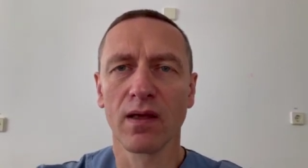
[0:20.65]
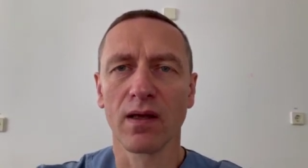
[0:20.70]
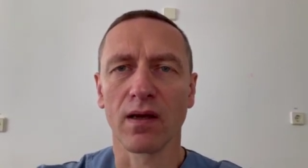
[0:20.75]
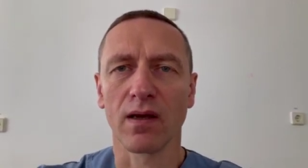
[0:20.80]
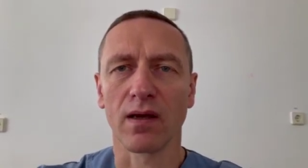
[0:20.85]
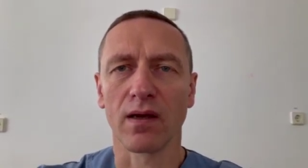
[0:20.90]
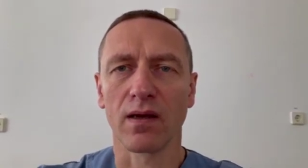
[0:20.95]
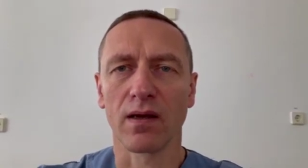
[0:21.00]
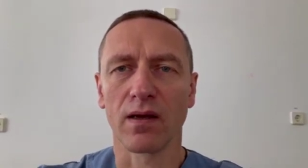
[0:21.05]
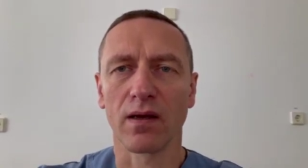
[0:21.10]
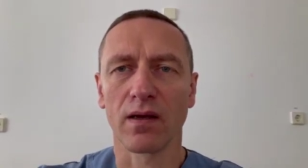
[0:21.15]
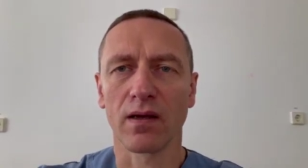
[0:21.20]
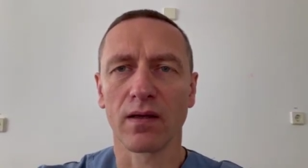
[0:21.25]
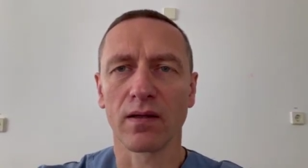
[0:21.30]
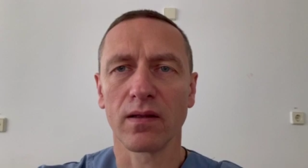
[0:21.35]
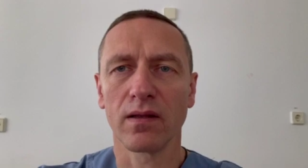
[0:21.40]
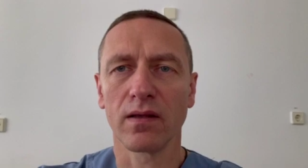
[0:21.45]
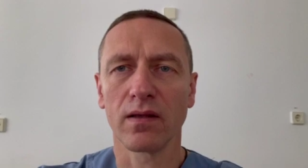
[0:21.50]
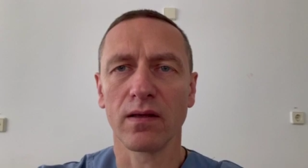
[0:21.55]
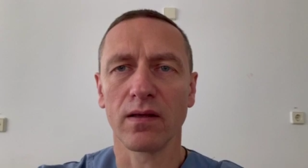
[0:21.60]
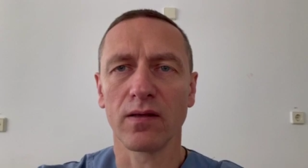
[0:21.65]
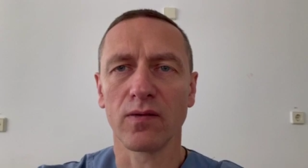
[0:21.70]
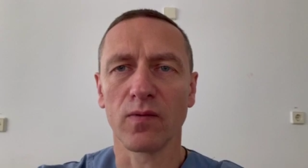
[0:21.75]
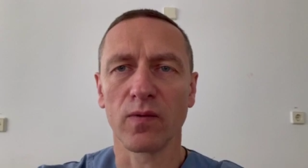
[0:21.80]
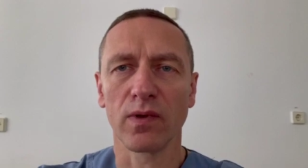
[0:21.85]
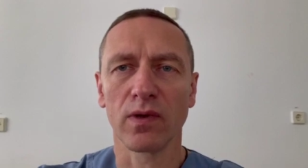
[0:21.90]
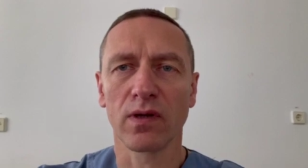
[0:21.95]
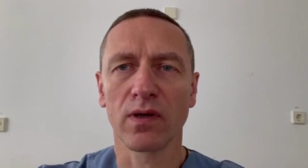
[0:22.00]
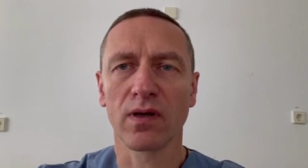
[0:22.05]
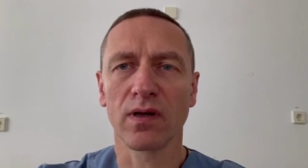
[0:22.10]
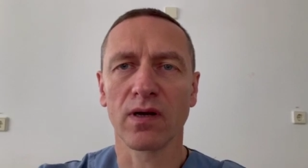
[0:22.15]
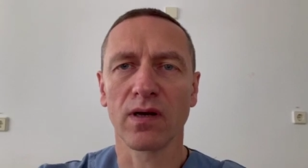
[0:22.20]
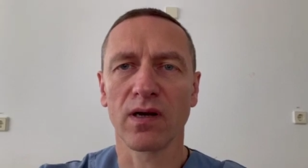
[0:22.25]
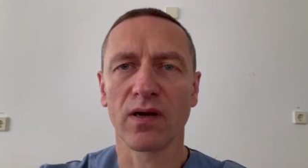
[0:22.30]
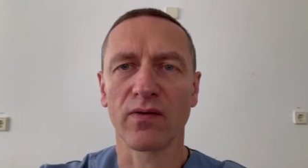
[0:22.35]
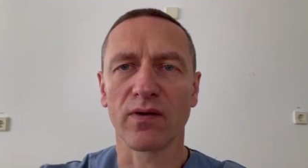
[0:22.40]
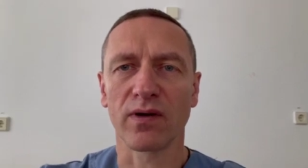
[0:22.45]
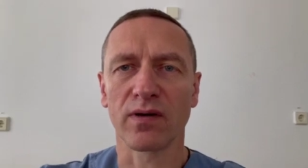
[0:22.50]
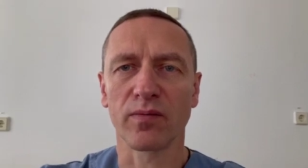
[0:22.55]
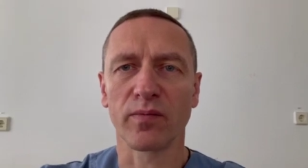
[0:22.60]
Uh, it will
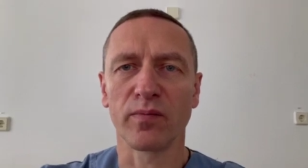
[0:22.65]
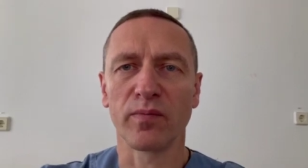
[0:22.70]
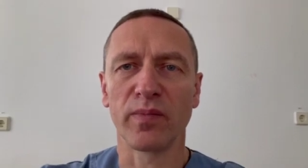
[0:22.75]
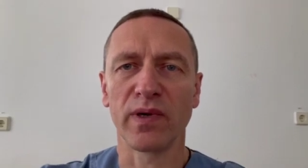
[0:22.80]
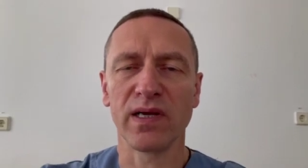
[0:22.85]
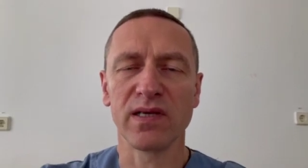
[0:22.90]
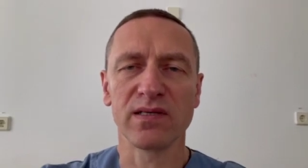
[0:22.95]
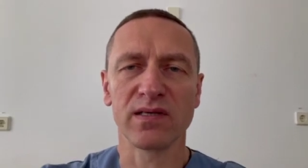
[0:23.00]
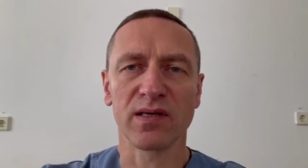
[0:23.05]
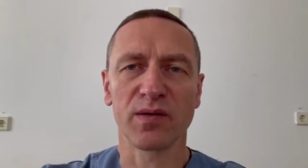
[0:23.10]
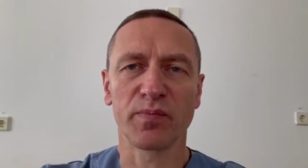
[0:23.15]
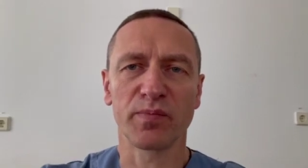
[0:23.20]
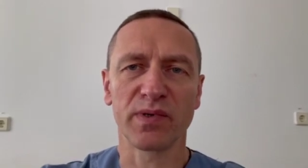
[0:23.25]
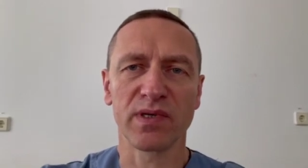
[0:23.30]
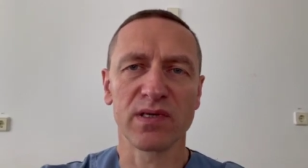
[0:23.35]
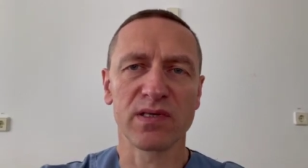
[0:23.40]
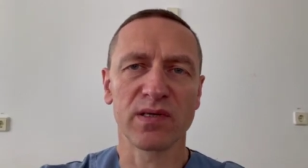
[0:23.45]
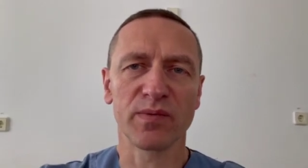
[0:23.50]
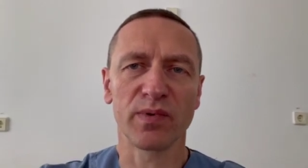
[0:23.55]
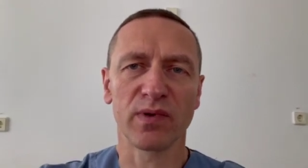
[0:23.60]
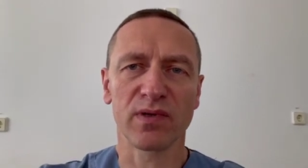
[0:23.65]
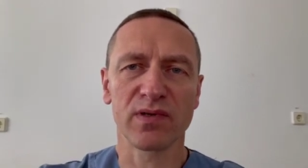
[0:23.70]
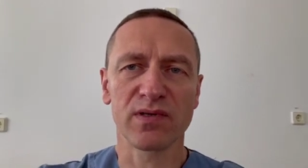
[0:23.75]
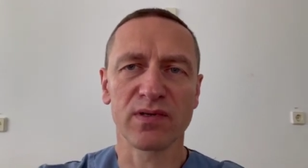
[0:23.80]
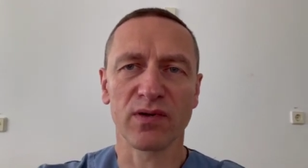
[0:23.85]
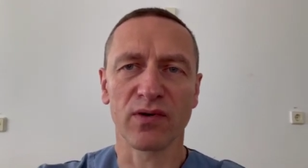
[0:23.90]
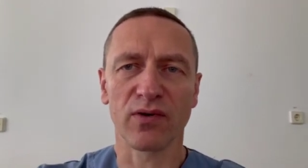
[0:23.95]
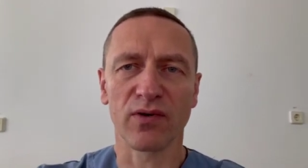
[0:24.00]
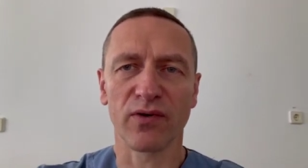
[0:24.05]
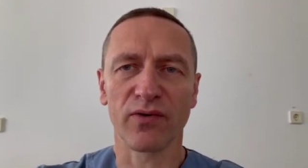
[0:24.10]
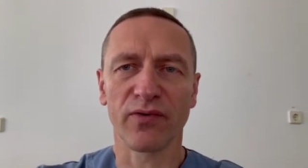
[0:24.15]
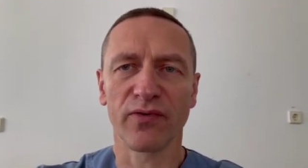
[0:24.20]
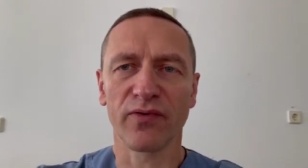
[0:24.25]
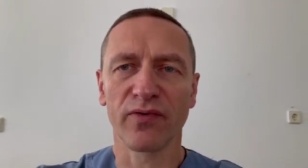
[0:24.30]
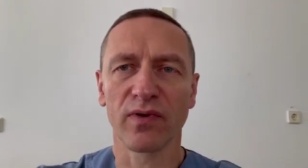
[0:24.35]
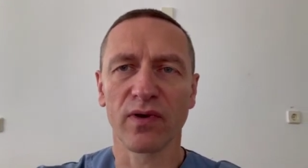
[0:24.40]
cover basic principles of